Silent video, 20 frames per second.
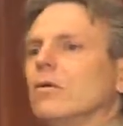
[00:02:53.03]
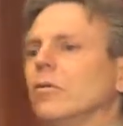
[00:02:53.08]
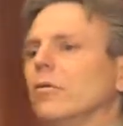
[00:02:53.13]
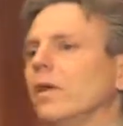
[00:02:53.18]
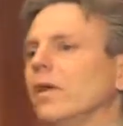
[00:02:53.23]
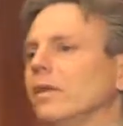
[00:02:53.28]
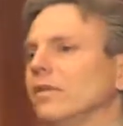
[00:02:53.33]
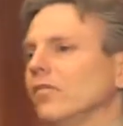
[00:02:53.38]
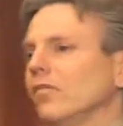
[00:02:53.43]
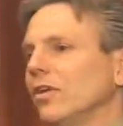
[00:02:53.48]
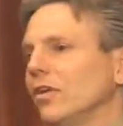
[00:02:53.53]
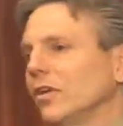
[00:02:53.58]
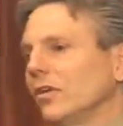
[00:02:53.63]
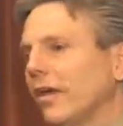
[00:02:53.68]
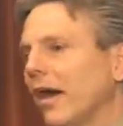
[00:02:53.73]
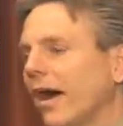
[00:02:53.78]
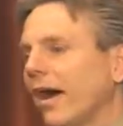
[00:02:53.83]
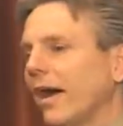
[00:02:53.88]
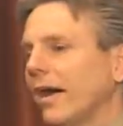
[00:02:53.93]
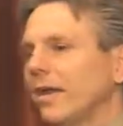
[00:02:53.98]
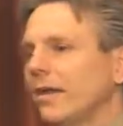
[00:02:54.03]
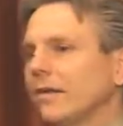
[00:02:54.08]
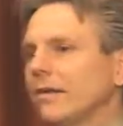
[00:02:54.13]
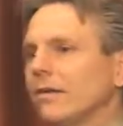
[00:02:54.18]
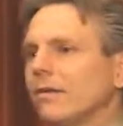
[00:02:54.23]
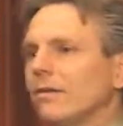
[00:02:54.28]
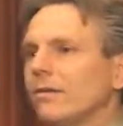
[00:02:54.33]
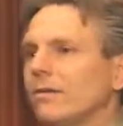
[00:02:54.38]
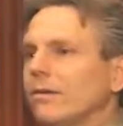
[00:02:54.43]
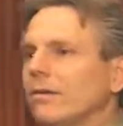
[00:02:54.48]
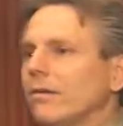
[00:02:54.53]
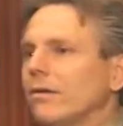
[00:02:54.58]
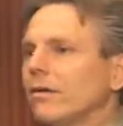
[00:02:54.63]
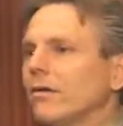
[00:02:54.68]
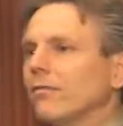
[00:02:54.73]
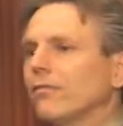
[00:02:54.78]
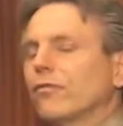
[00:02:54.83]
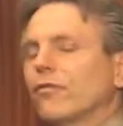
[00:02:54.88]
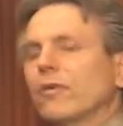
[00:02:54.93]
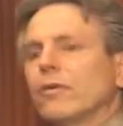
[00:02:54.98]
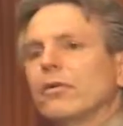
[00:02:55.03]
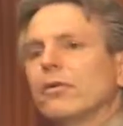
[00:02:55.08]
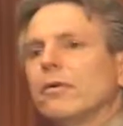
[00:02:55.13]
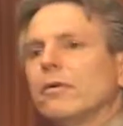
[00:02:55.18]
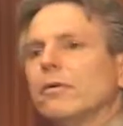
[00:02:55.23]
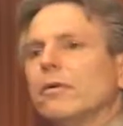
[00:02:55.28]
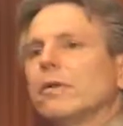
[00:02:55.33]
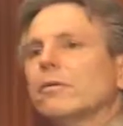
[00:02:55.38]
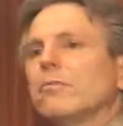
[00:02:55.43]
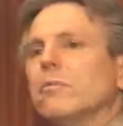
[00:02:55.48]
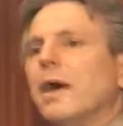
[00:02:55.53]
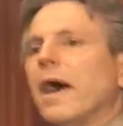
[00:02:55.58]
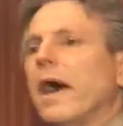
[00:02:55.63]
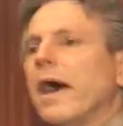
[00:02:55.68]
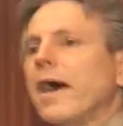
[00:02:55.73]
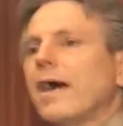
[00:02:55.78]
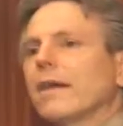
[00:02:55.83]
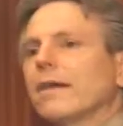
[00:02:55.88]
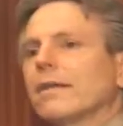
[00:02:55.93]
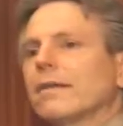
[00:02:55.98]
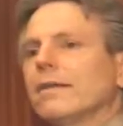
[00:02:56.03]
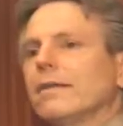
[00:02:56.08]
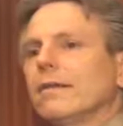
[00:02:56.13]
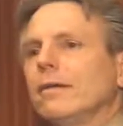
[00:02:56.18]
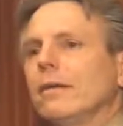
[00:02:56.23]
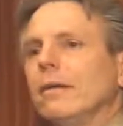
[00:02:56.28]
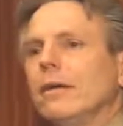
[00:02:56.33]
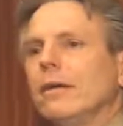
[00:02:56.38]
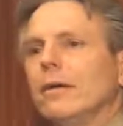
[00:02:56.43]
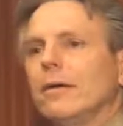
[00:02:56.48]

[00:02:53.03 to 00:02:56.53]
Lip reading: When she died, her funeral was packed, and